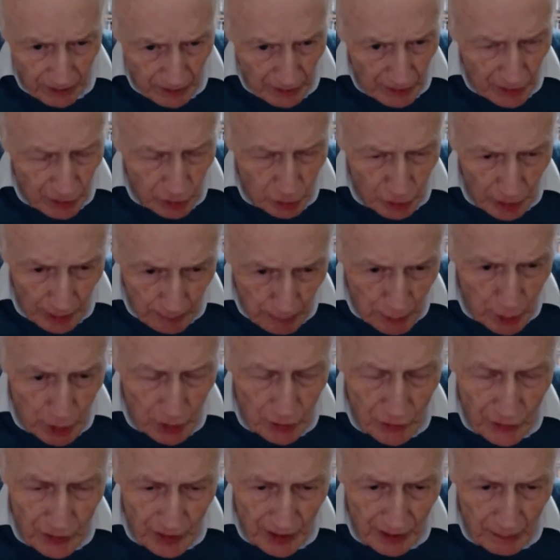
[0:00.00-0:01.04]

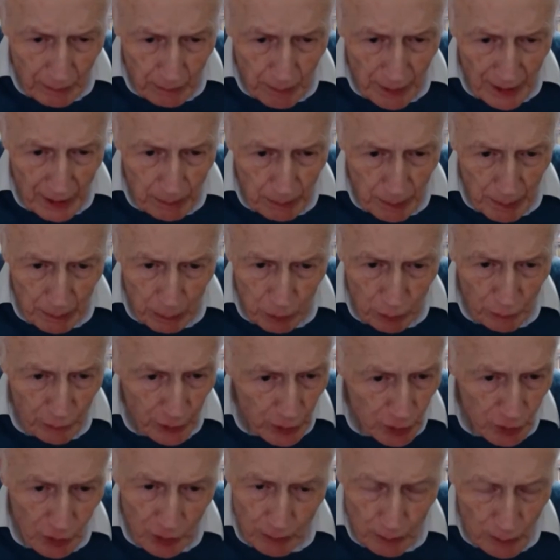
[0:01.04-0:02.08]
disruption that many people,
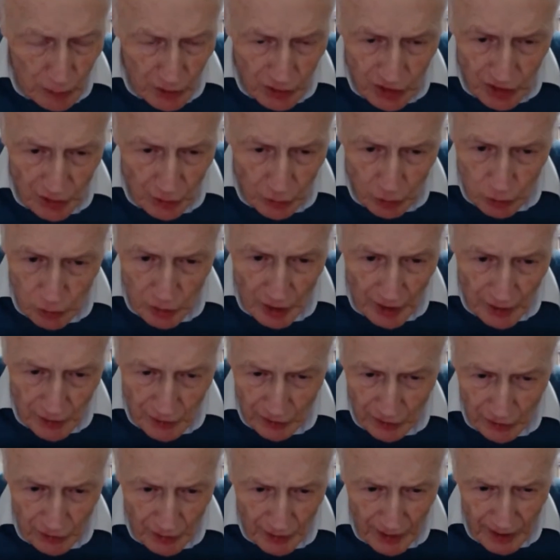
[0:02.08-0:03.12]
for example, in central
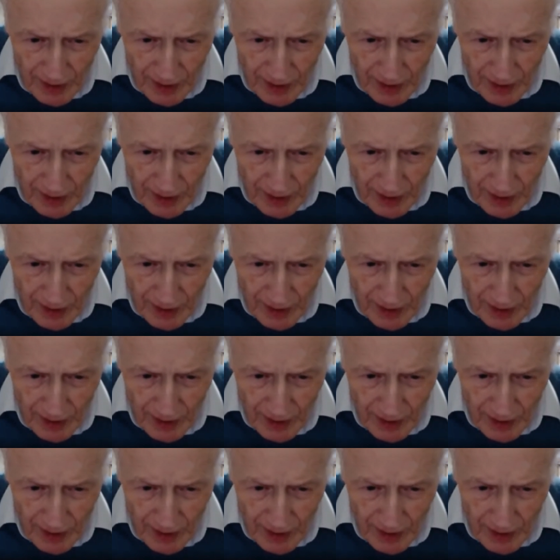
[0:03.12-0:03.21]
London,